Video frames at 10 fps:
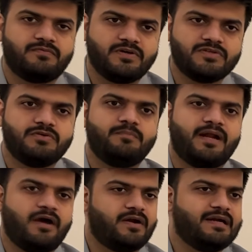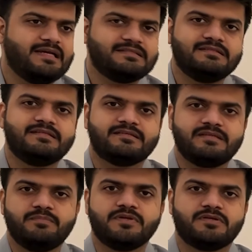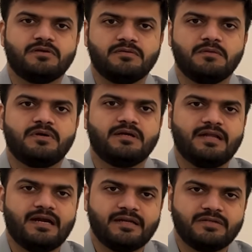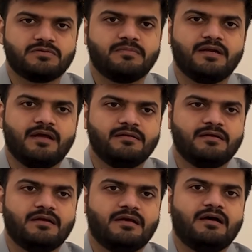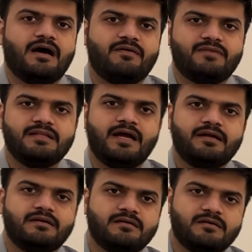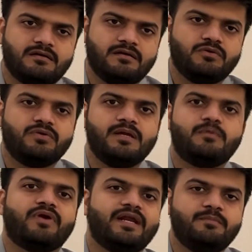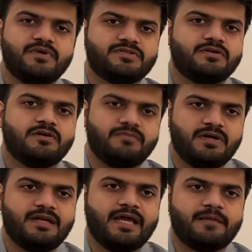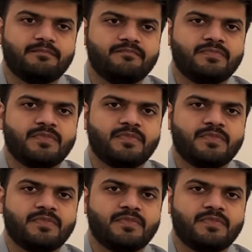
first you prioritize the 60% of the work that needs to be done. After that, you keep 20% of your time